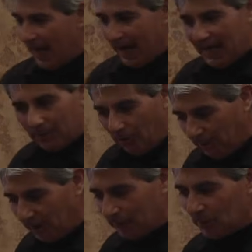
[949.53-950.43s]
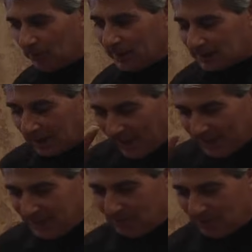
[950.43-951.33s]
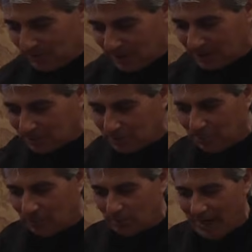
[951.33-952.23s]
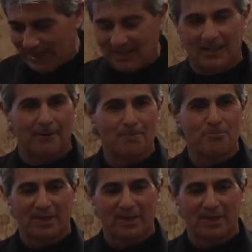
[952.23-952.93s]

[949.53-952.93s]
And all I'm doing is letting him know that there's a bull right there